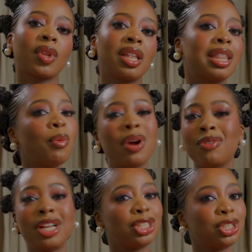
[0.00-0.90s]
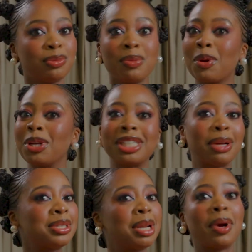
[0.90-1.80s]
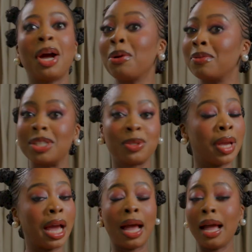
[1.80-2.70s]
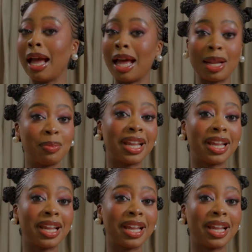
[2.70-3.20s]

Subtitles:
That we're rich. People are always shouting about how rich we are. And I'm